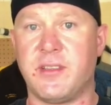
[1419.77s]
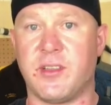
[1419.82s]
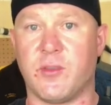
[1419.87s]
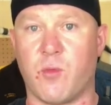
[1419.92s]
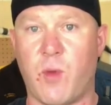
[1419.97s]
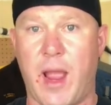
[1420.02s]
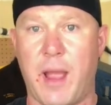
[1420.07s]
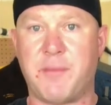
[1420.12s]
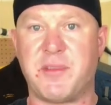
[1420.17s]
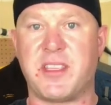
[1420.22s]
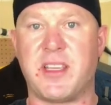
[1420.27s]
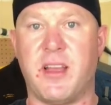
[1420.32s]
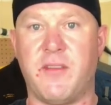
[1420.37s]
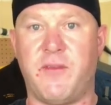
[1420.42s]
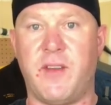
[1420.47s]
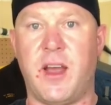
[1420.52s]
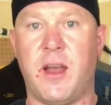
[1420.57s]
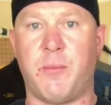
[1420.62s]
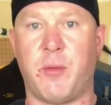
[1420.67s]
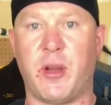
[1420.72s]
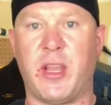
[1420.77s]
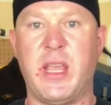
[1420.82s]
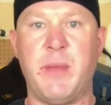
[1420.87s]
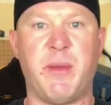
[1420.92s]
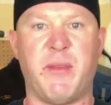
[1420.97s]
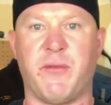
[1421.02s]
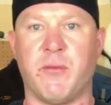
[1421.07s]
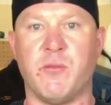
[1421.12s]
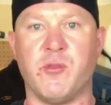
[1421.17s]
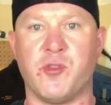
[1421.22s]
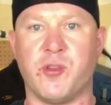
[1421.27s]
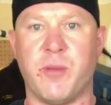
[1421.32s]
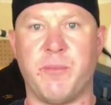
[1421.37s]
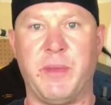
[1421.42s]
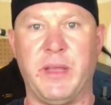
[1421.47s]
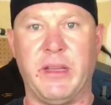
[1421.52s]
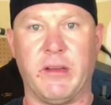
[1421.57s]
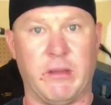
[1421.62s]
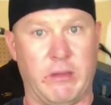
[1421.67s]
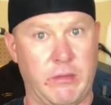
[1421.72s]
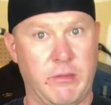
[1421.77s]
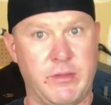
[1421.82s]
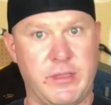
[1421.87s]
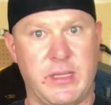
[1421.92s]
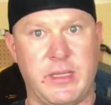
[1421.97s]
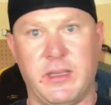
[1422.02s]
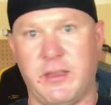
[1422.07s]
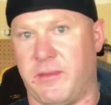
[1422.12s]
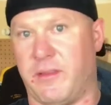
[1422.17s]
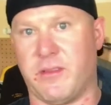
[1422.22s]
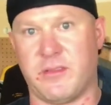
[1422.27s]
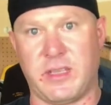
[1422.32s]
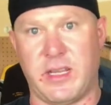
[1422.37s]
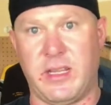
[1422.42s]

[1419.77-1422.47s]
to wrap stuff up or keep it from dripping or oozing if there's